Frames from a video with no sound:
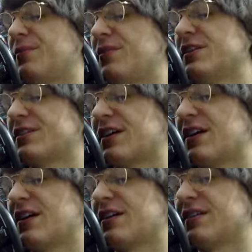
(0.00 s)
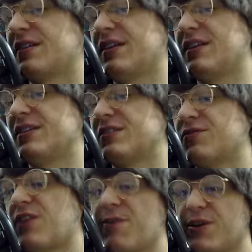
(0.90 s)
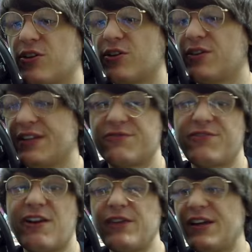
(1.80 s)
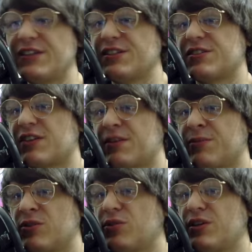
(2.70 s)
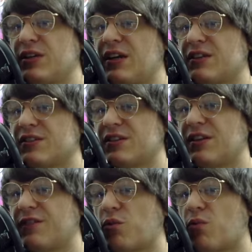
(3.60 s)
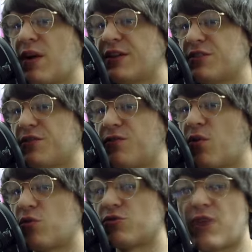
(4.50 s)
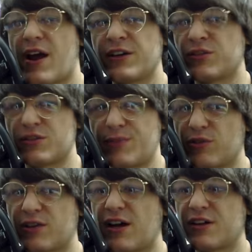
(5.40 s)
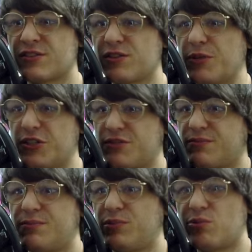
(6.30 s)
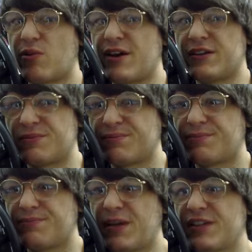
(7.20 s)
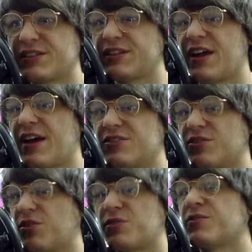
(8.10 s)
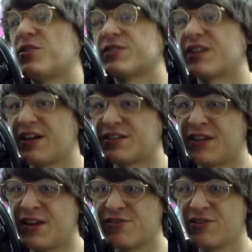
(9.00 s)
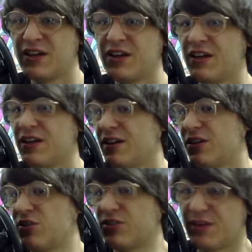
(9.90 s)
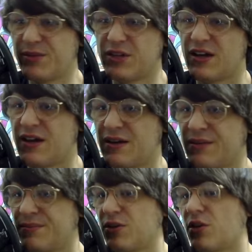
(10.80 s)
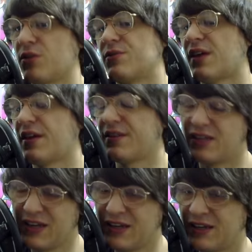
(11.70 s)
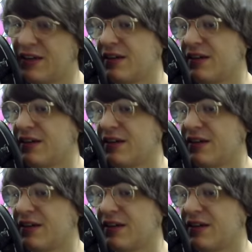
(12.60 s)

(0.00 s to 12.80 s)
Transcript: This card is very good. It's very easy to summon. All you need is a level 1 to 4 dragon or spellcaster, which Blue Eyes basically has a lot of those cards now. You summon, you know, that Link.